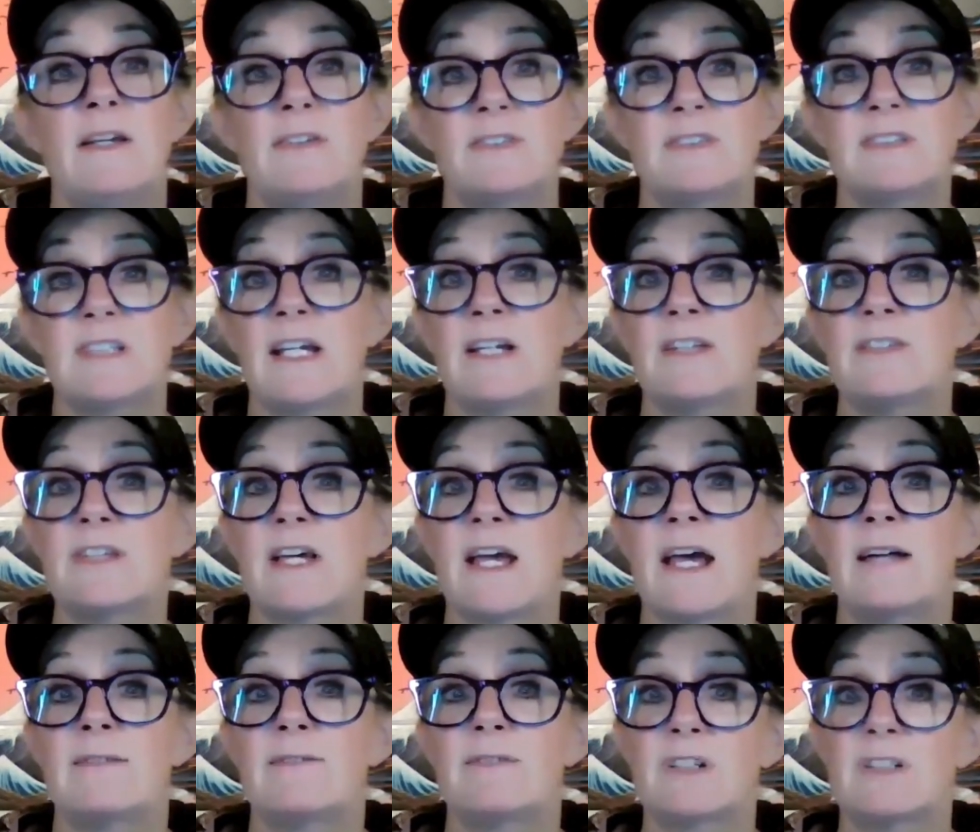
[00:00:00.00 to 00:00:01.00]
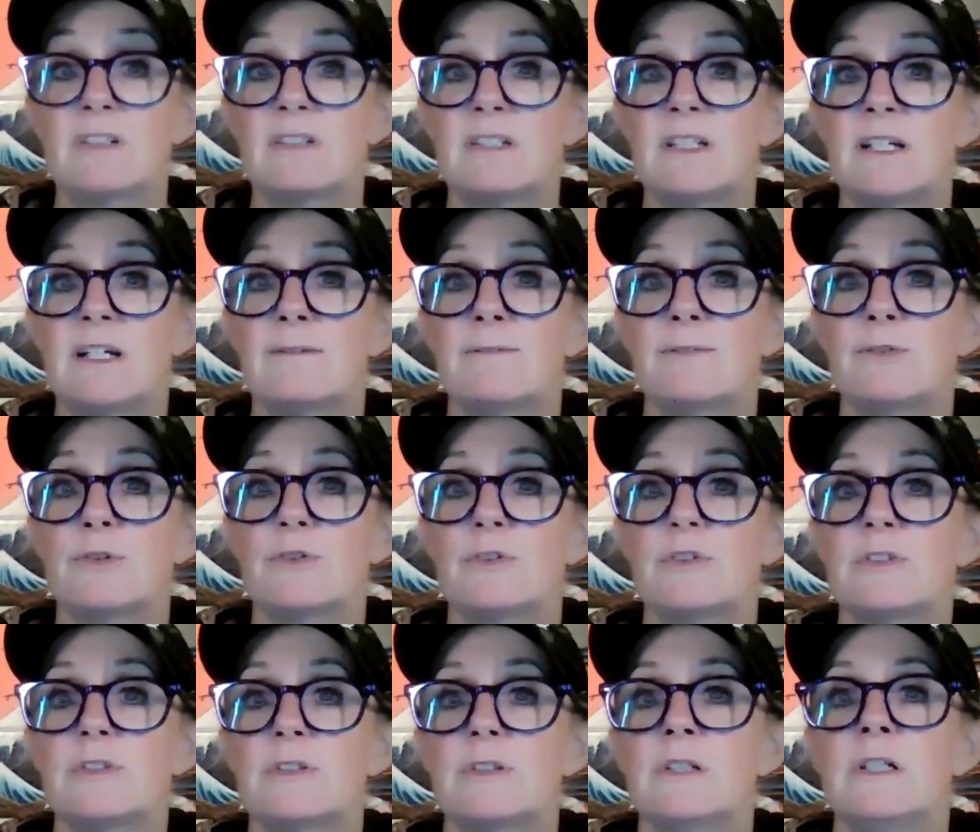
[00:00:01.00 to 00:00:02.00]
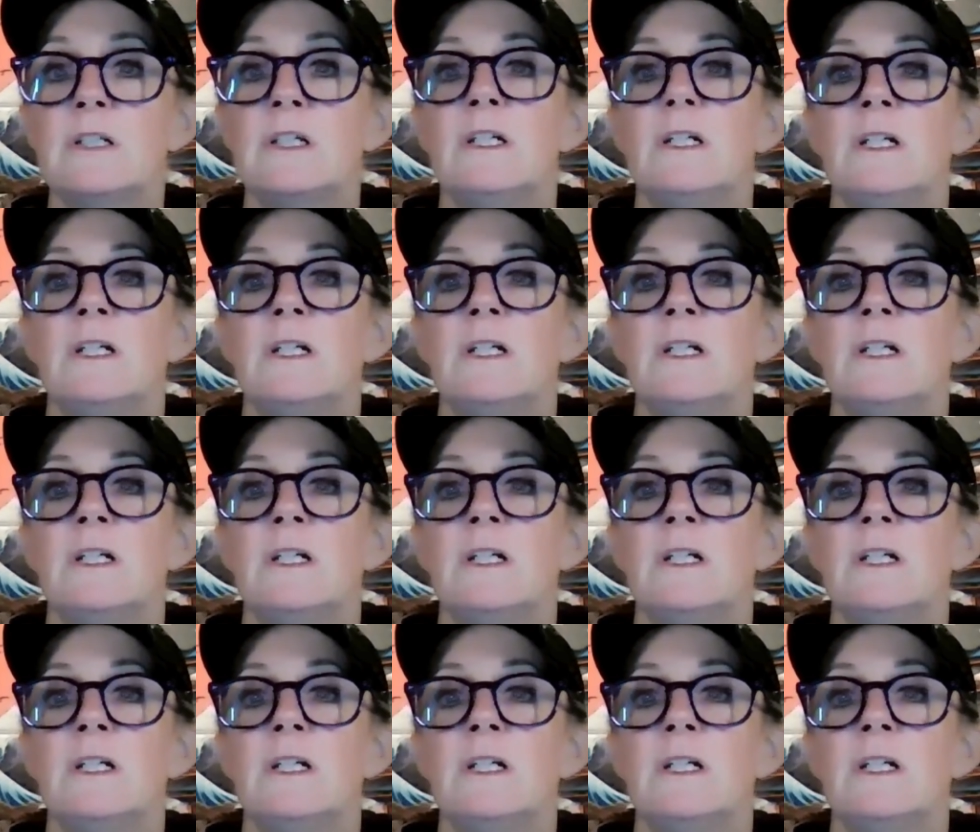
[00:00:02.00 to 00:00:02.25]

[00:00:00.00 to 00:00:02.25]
SANS advocacy efforts,